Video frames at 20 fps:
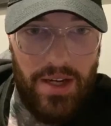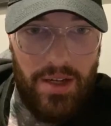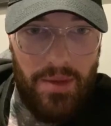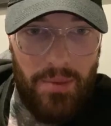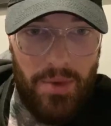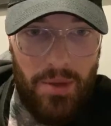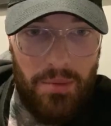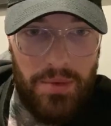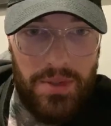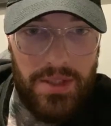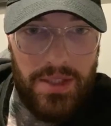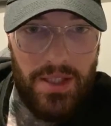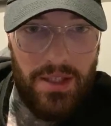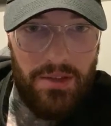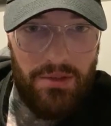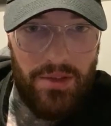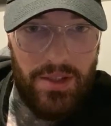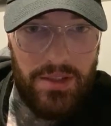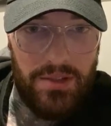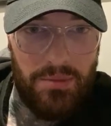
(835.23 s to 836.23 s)
and I'm hoping to get
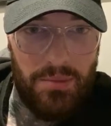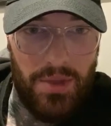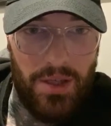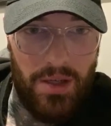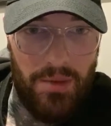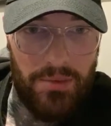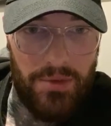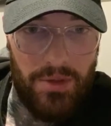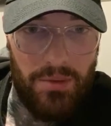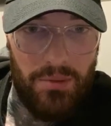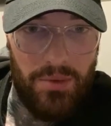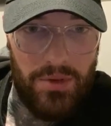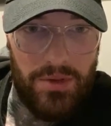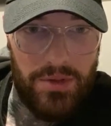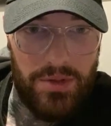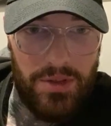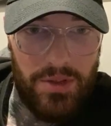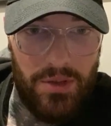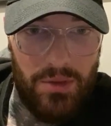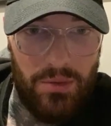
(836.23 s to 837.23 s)
the rest of my arm done
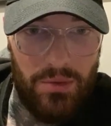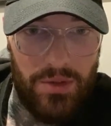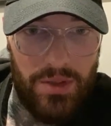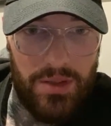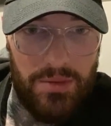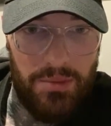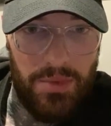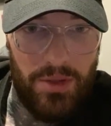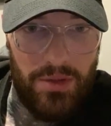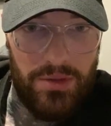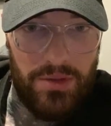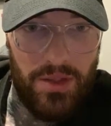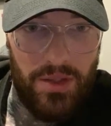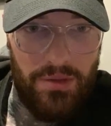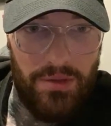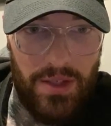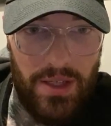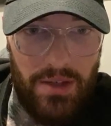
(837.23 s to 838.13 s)
once all this blows over.